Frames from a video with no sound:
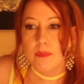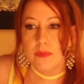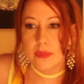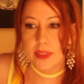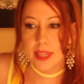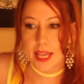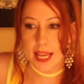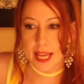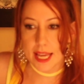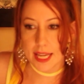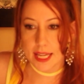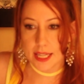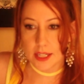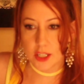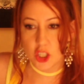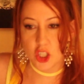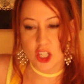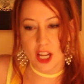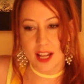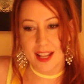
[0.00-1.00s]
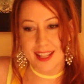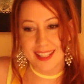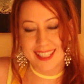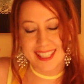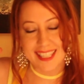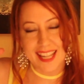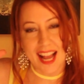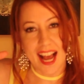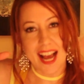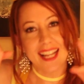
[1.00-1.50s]
they
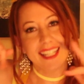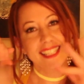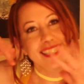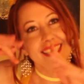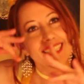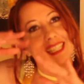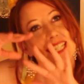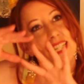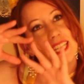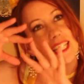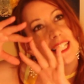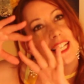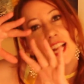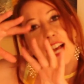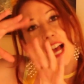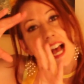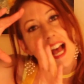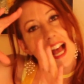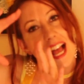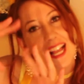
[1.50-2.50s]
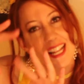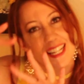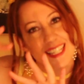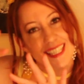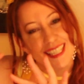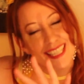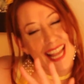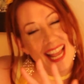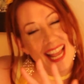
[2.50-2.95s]
just silently and